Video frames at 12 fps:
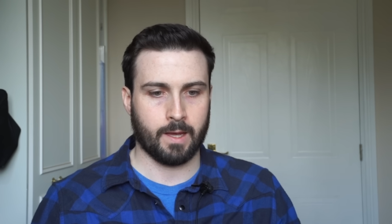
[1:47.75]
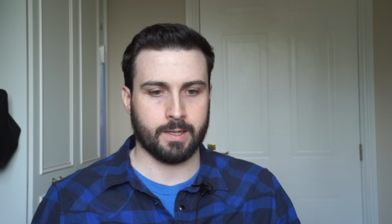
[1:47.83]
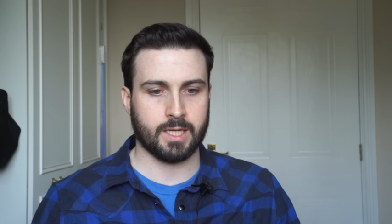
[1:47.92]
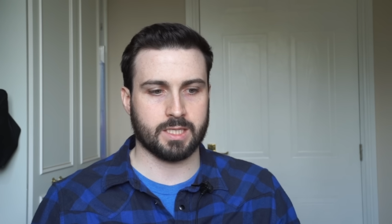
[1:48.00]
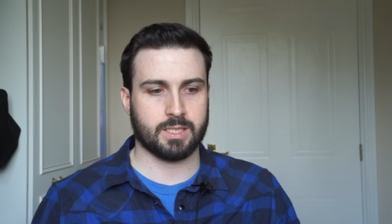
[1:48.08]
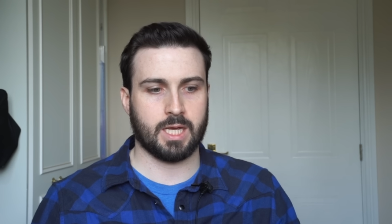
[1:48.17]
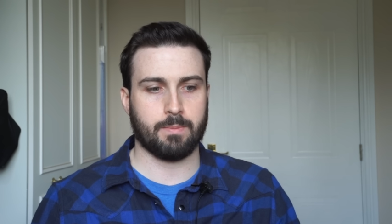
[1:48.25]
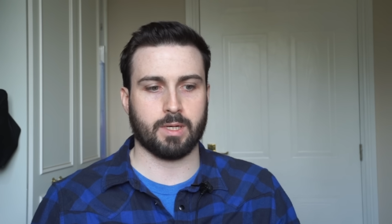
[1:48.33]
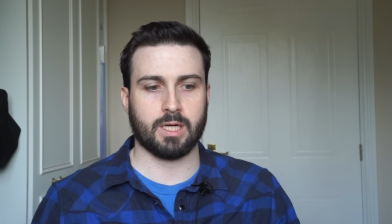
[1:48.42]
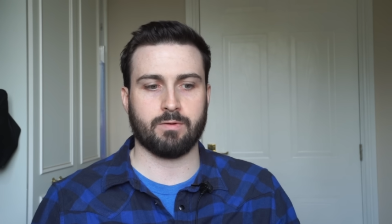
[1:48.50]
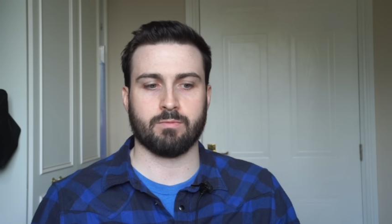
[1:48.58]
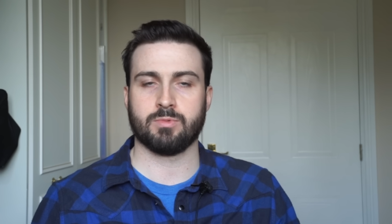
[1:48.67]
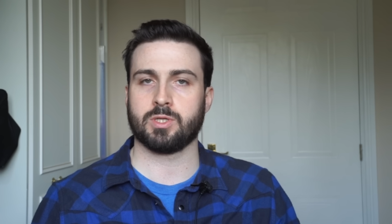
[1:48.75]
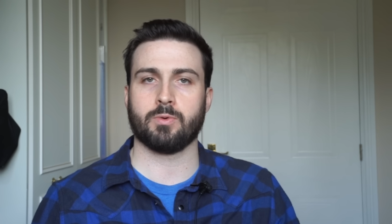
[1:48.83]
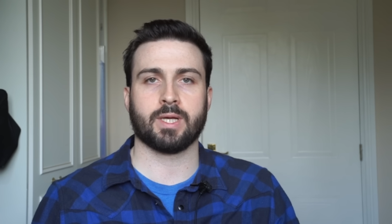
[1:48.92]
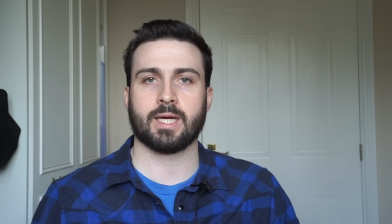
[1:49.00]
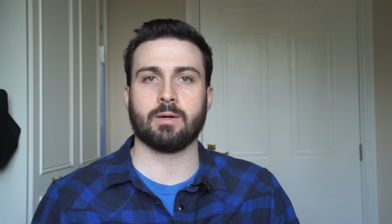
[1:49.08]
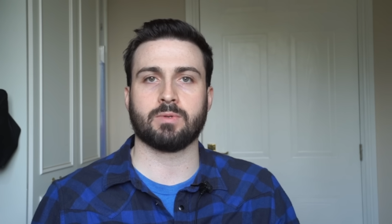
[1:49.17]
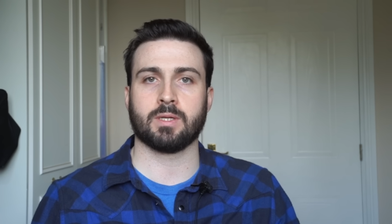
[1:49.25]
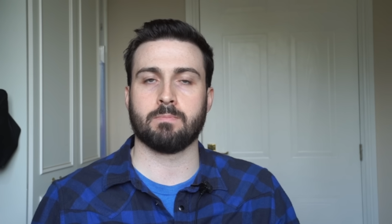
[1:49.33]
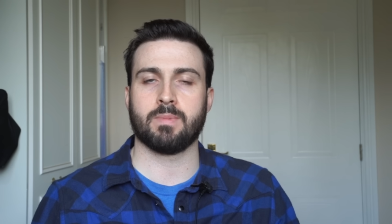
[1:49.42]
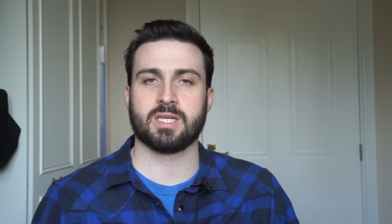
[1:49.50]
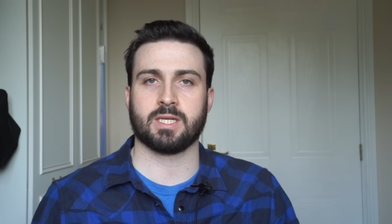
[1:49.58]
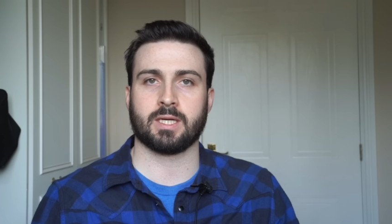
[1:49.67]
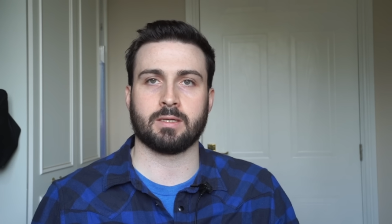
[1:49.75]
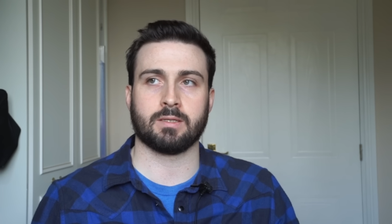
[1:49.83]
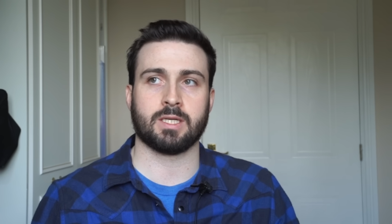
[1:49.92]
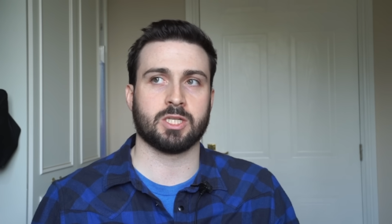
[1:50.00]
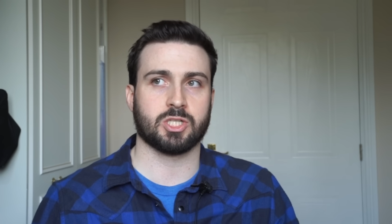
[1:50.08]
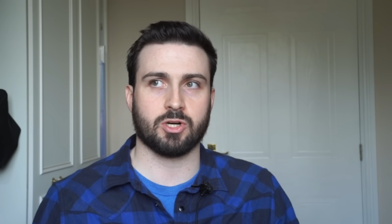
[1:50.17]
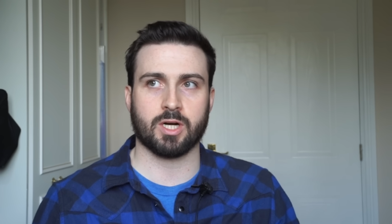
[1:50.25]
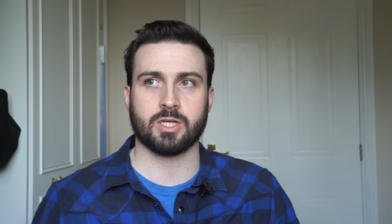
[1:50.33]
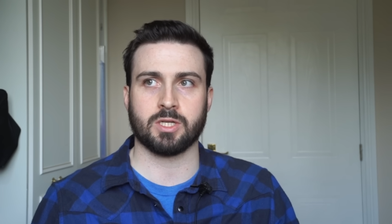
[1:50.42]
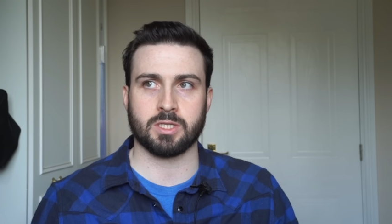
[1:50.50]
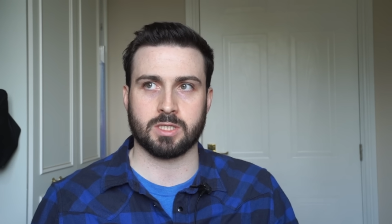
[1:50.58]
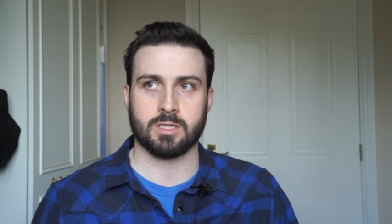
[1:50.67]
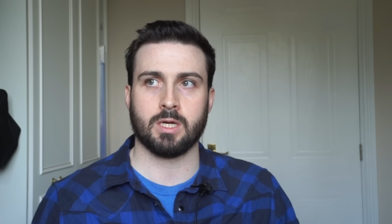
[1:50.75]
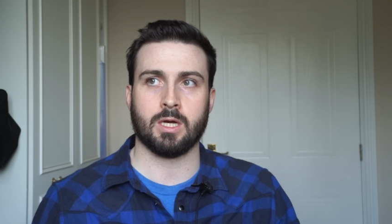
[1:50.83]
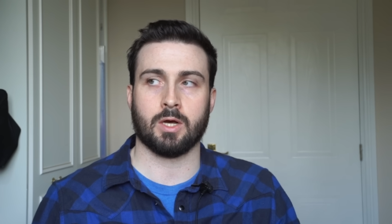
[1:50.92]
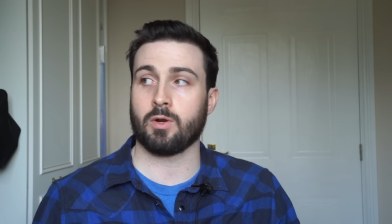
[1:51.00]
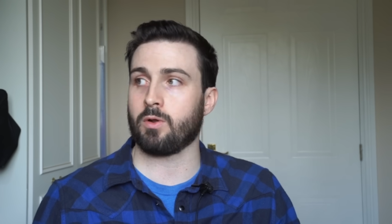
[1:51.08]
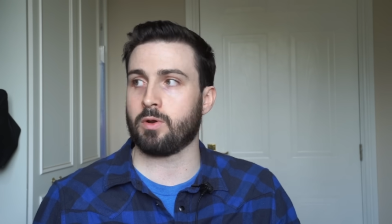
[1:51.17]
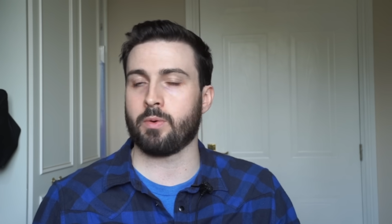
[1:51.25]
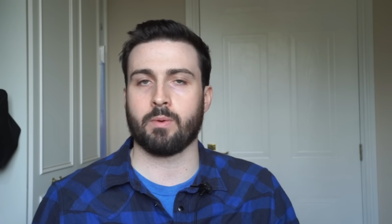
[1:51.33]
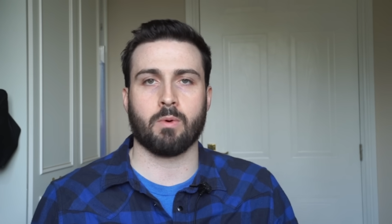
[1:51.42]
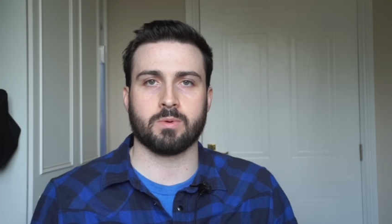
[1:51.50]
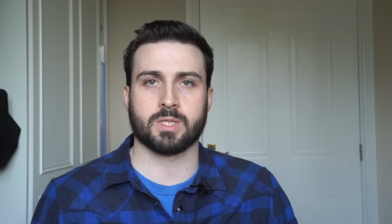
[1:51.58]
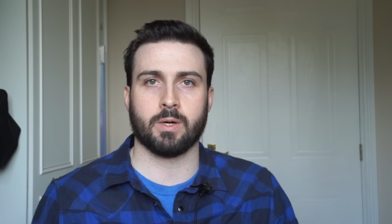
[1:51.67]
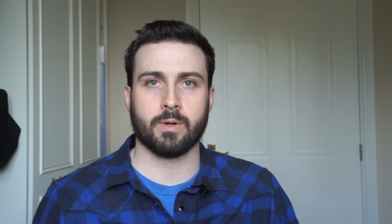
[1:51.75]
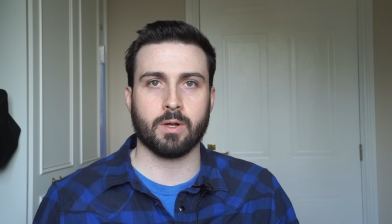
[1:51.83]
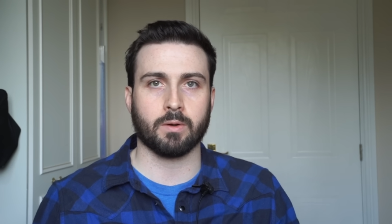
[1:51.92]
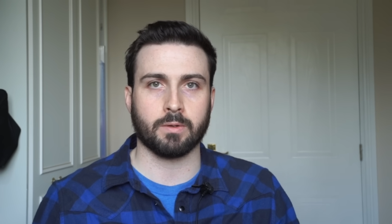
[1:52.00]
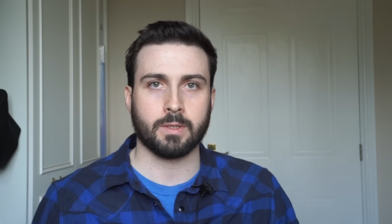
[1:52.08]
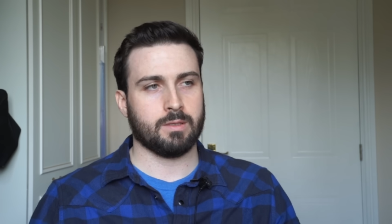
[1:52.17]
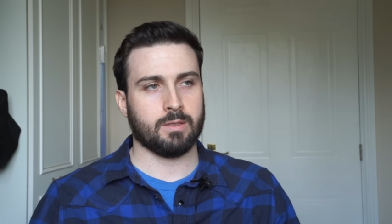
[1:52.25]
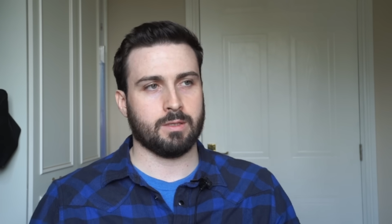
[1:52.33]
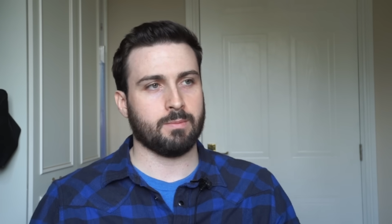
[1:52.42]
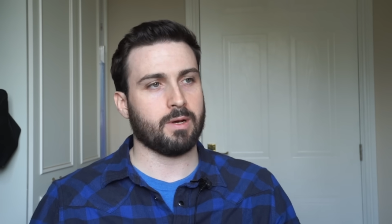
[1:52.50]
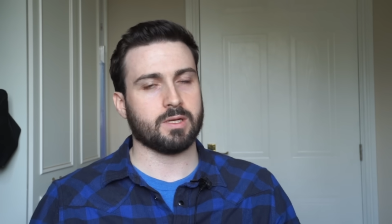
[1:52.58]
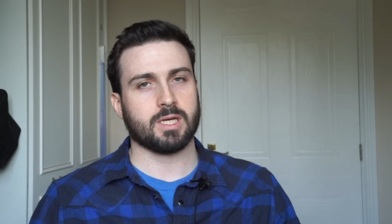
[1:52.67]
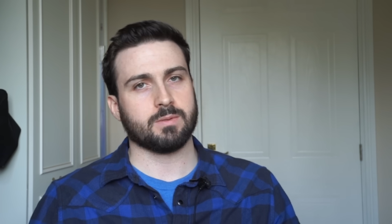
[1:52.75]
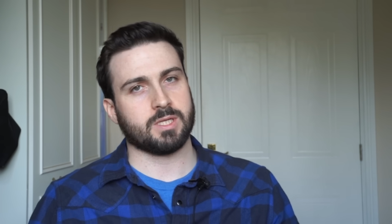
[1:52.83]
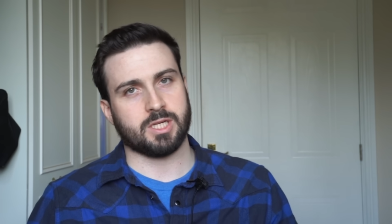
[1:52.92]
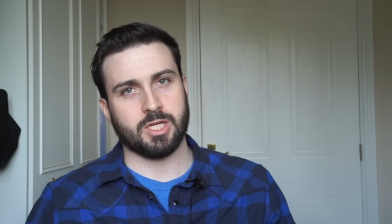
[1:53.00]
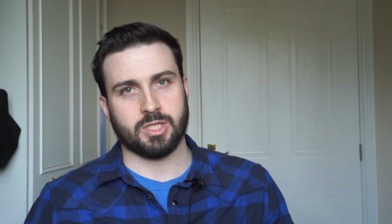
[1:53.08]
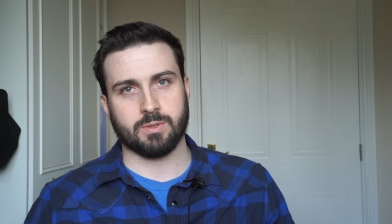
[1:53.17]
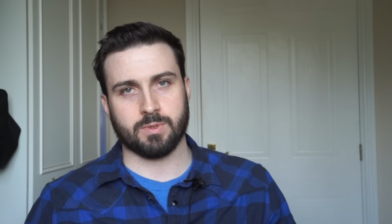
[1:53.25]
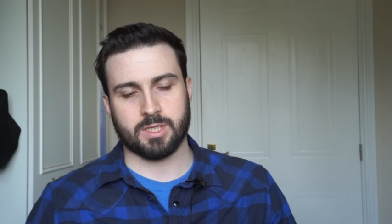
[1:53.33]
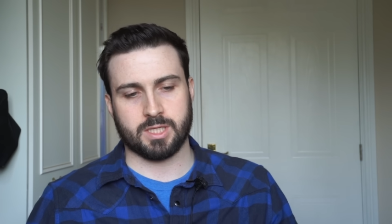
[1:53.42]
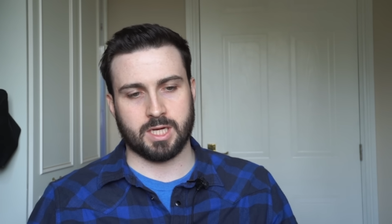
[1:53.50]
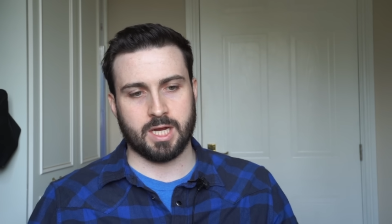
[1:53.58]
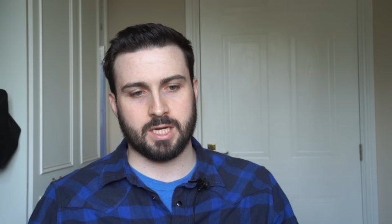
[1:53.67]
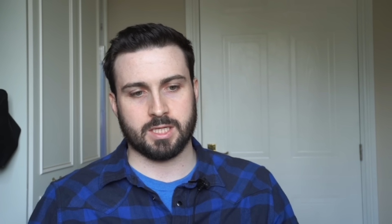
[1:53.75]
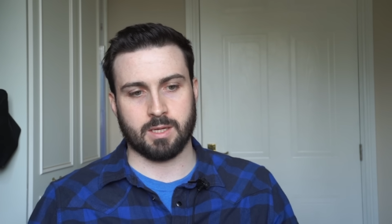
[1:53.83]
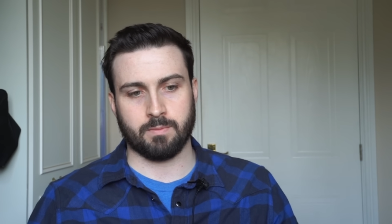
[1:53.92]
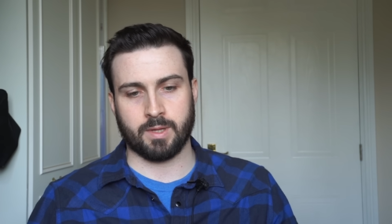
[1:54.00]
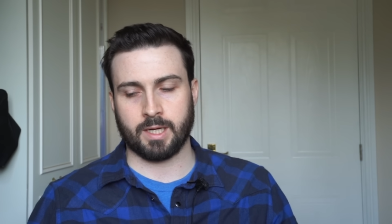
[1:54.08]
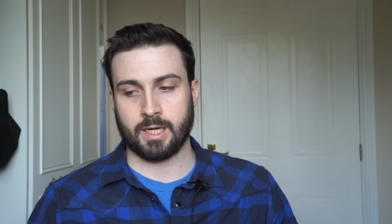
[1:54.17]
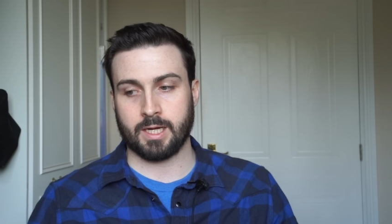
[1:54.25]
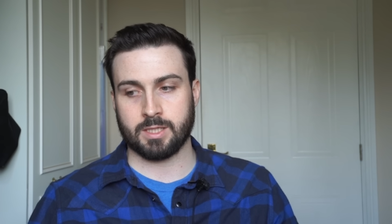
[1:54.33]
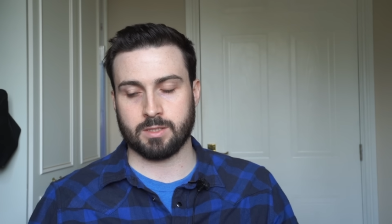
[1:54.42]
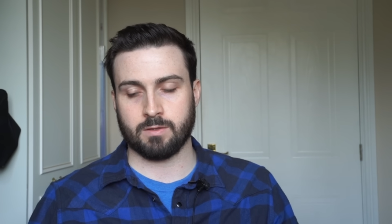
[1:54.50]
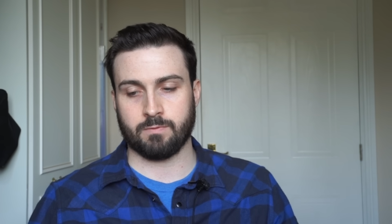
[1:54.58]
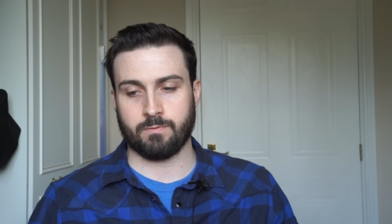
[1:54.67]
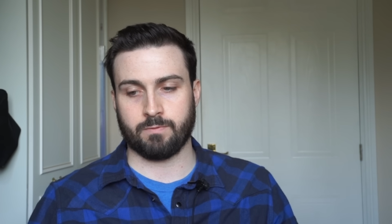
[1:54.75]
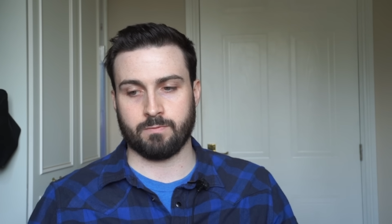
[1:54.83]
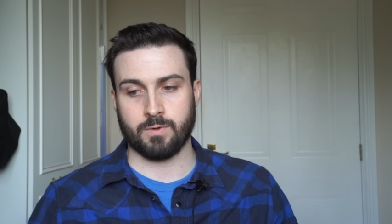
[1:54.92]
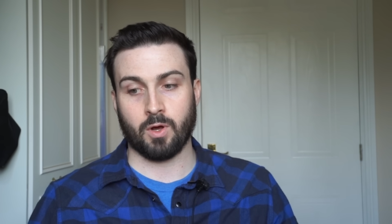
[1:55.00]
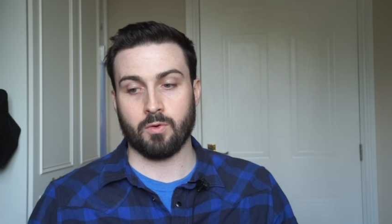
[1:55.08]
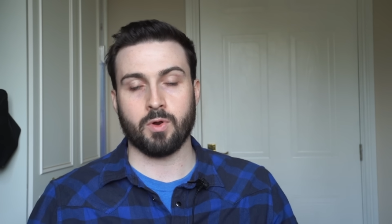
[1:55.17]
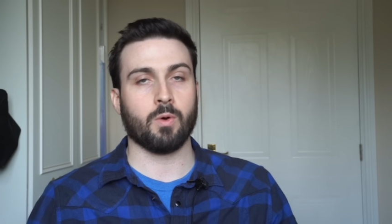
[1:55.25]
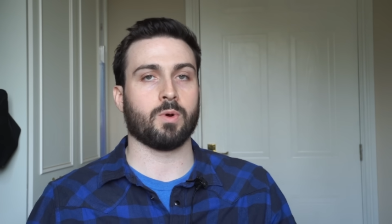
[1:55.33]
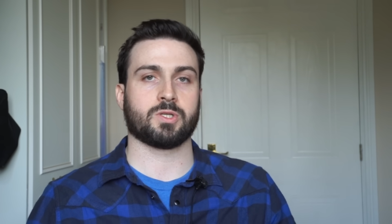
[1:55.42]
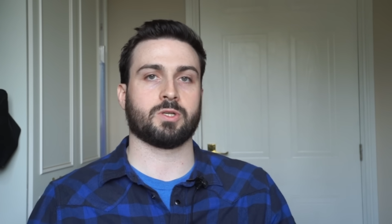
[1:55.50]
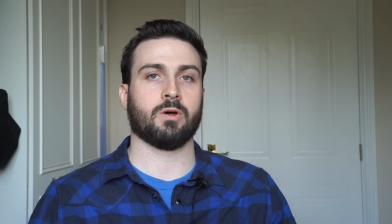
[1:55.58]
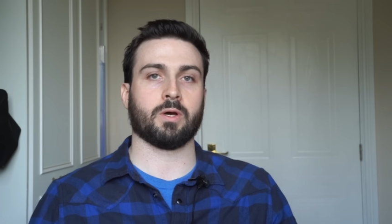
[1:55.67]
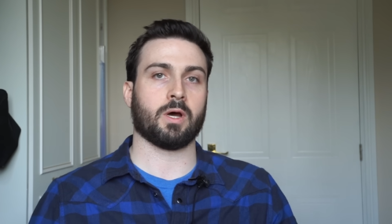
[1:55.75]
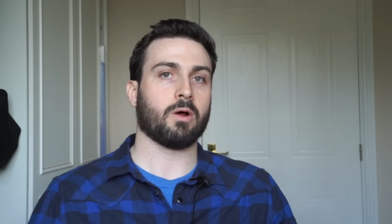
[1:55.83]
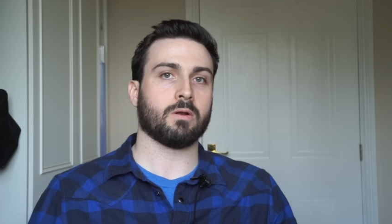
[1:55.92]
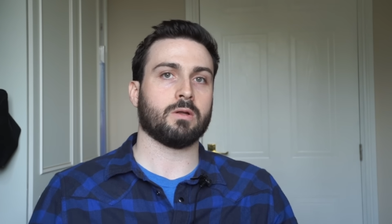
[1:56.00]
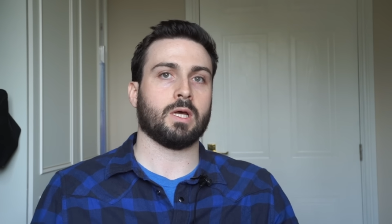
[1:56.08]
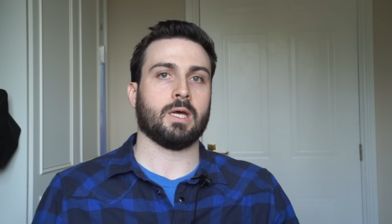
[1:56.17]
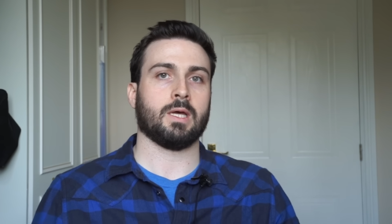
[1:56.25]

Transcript: And that's typically from zoning out and missing the instructions and not knowing what was going on. The amount of times a teacher would say something and I'd sort of not know what's going on,